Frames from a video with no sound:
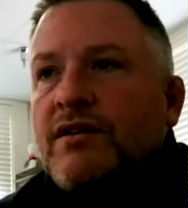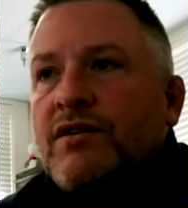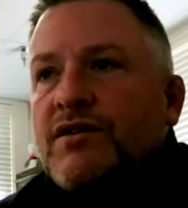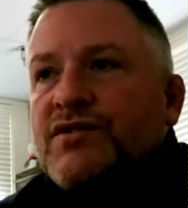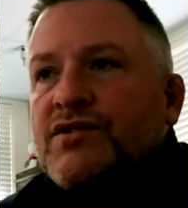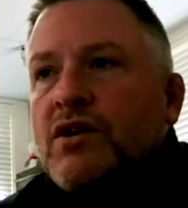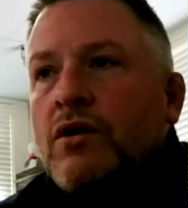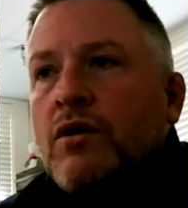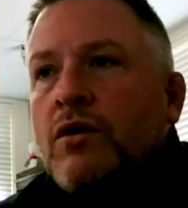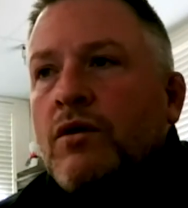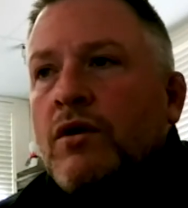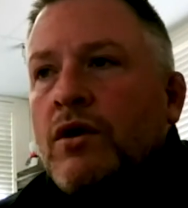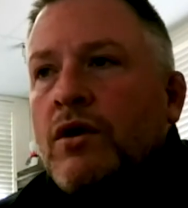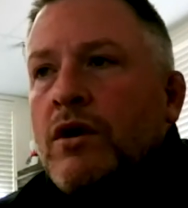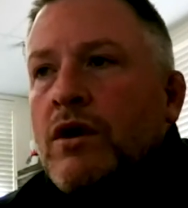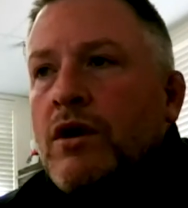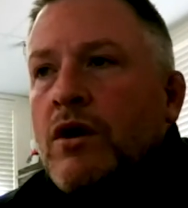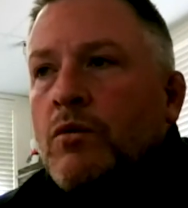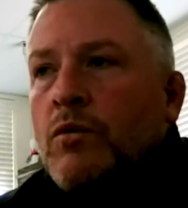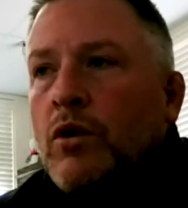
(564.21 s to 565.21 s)
So
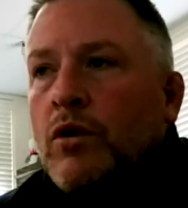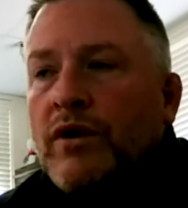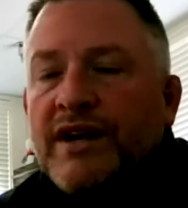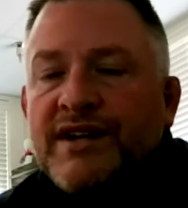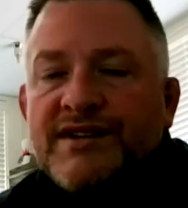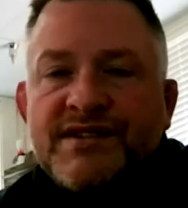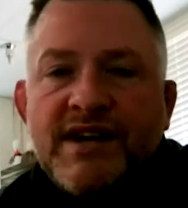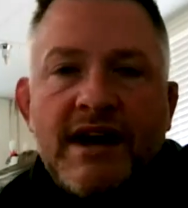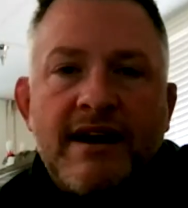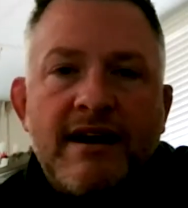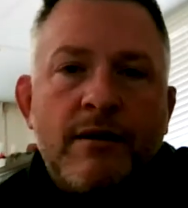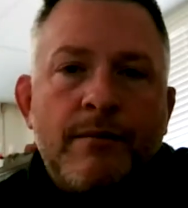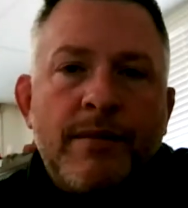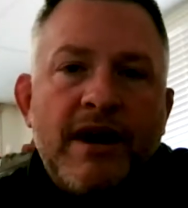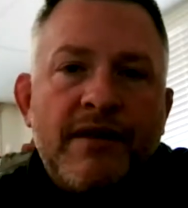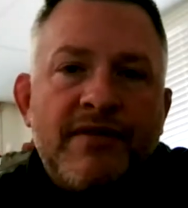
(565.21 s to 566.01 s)
we're really excited about